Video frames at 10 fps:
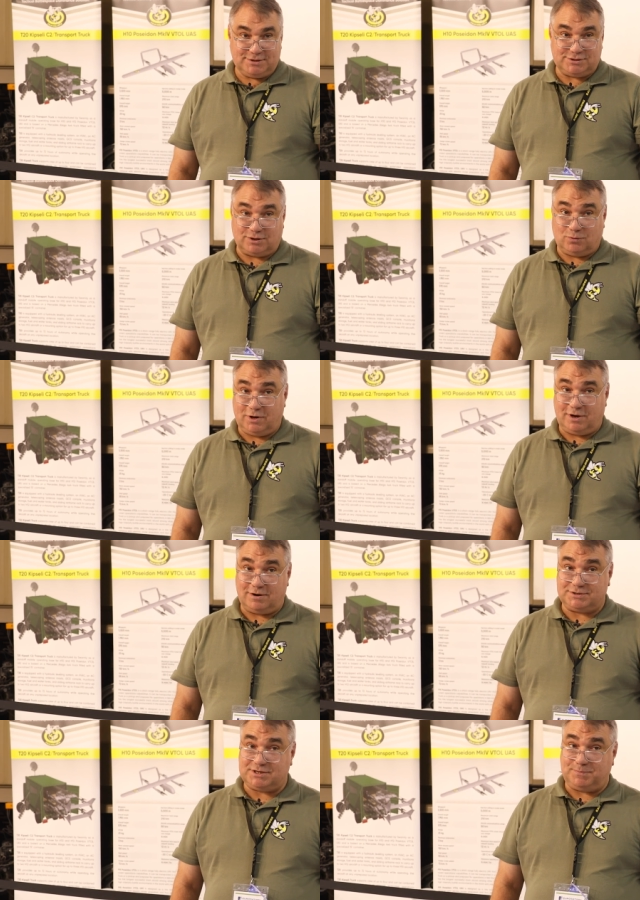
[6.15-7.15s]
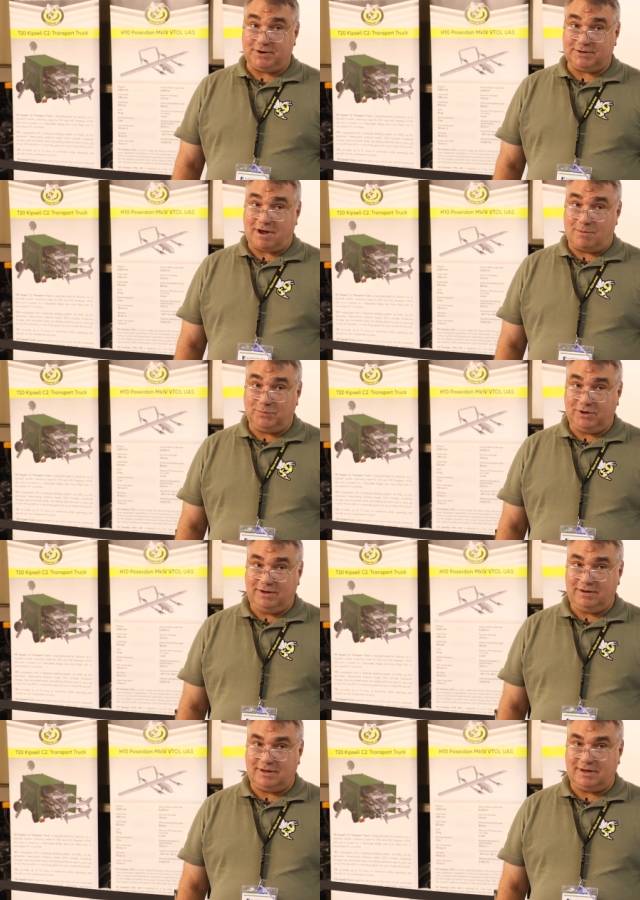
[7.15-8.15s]
So we are a Cypriot
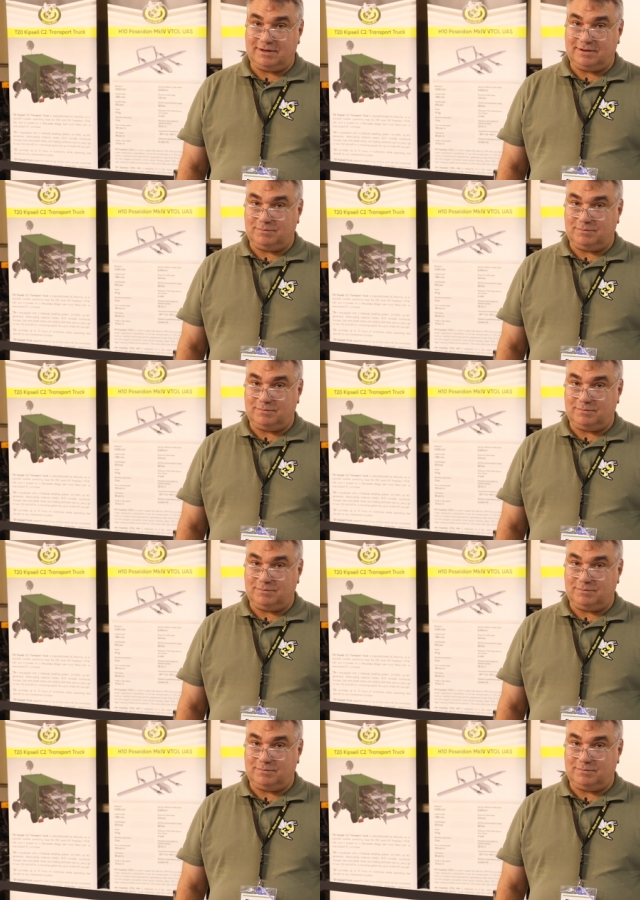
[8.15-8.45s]
company uh,